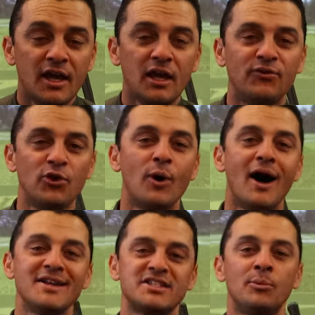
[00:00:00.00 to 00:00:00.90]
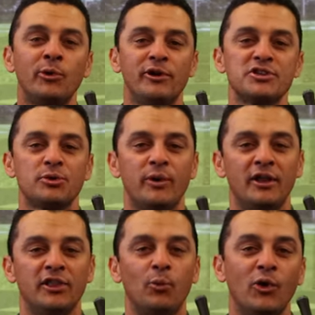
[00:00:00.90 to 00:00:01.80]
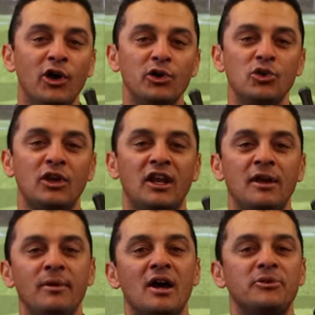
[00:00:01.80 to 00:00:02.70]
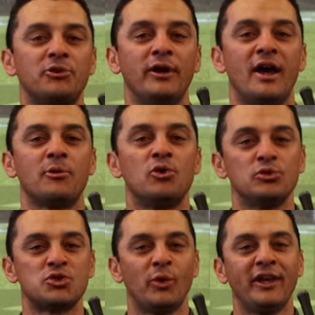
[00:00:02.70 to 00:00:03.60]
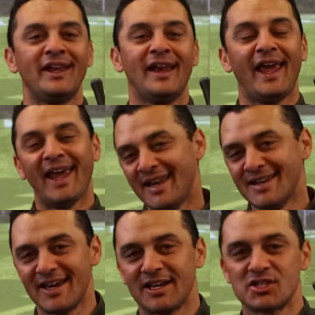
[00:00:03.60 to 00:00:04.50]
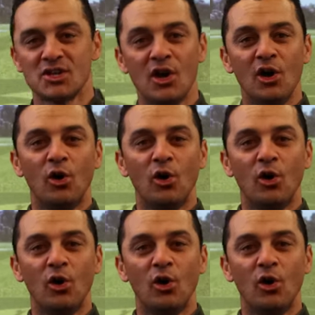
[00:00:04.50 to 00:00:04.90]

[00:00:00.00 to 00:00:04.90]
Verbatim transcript: If you are somewhere else around the world, you can hit me up through an app called Swing It Index.